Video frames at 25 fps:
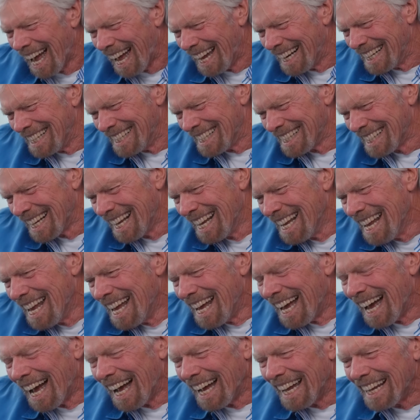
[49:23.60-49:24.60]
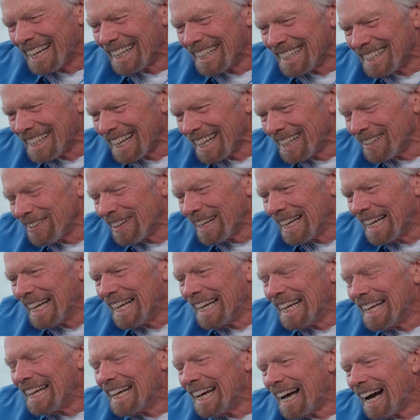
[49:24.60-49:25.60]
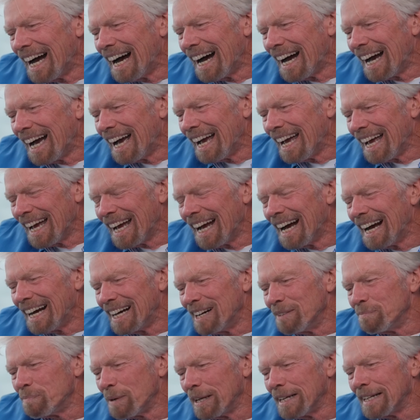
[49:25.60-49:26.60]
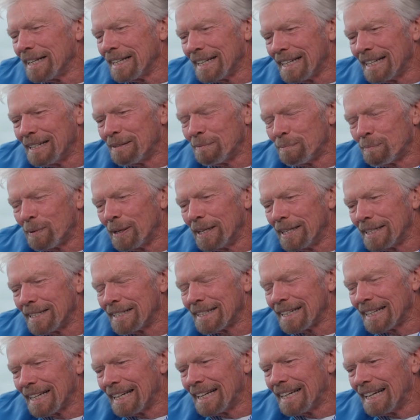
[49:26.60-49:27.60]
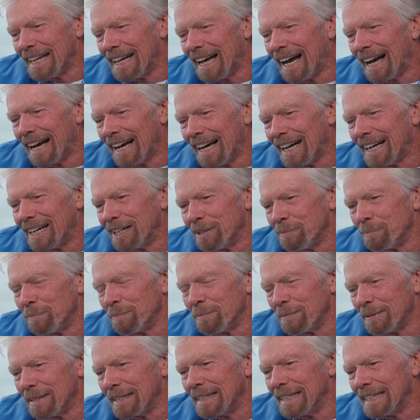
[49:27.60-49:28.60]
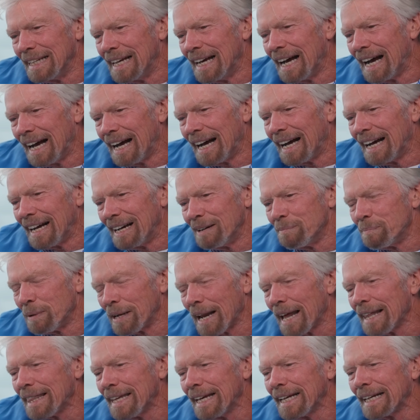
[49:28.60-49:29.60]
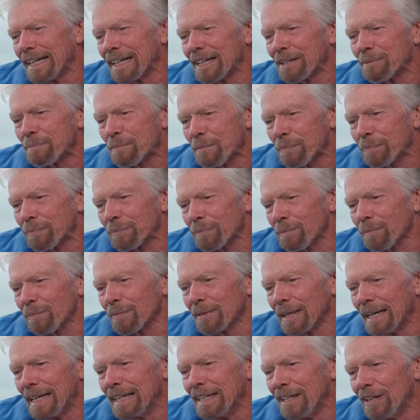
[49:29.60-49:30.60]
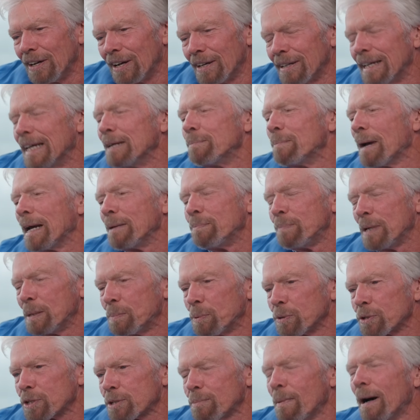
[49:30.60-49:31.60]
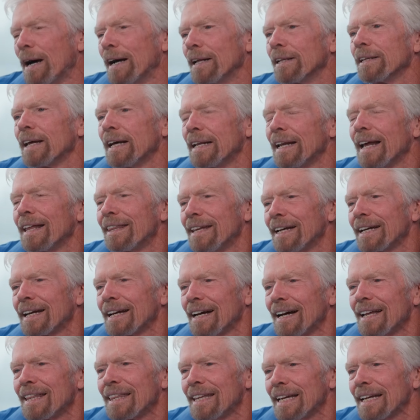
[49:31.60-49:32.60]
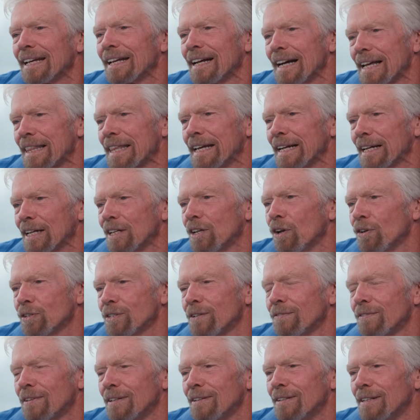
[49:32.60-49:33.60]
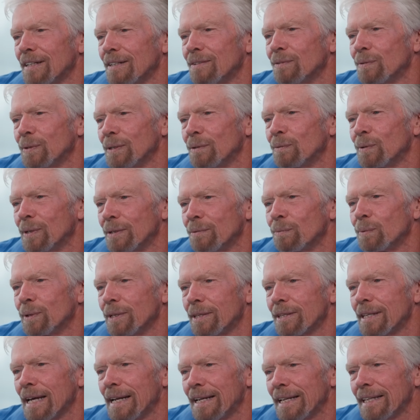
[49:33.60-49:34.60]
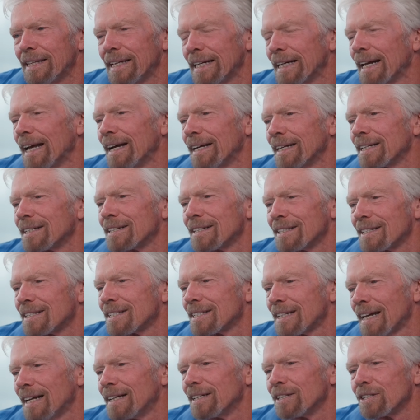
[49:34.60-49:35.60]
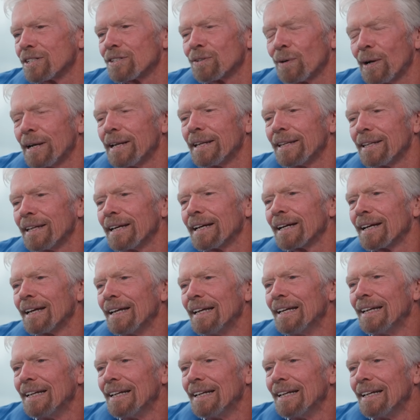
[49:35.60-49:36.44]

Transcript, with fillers: and, and um, but, but um, uh, but I think you know it made people smile, and I think I think I think a lot of the, with, with, anything like stunts or anything,